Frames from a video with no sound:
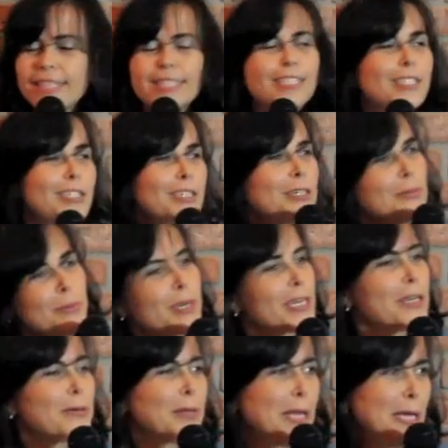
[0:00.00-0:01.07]
I started
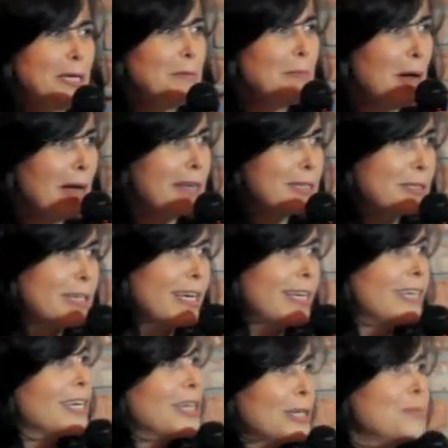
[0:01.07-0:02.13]
working with him on
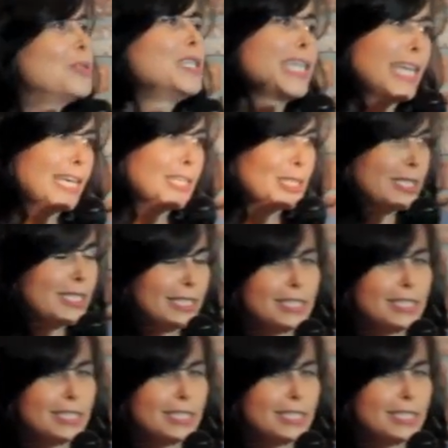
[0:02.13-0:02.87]
creating a communication